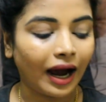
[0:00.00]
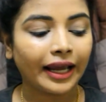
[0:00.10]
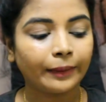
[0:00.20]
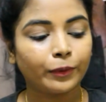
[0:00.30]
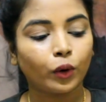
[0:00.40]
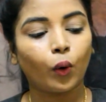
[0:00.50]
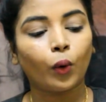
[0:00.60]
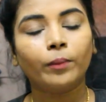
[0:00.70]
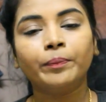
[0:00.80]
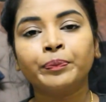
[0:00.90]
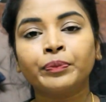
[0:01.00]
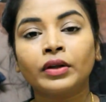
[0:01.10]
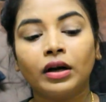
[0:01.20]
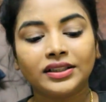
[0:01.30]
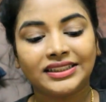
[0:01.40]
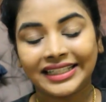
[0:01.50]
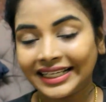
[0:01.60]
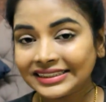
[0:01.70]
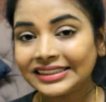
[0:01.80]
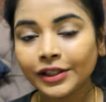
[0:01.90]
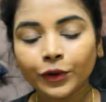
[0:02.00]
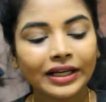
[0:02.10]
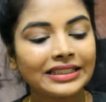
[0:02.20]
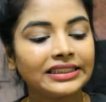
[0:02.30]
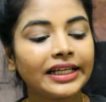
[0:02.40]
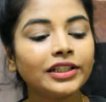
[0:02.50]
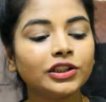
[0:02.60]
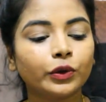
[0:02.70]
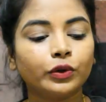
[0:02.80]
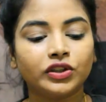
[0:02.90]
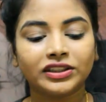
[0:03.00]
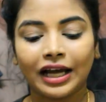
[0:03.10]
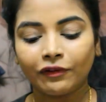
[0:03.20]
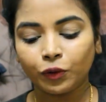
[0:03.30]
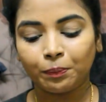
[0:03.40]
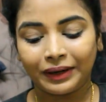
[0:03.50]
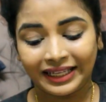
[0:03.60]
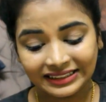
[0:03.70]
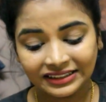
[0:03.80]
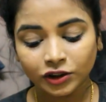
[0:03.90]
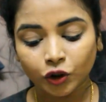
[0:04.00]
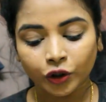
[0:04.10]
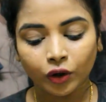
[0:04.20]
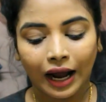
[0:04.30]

eyebrow stencil, you can say. So you just have to place this on your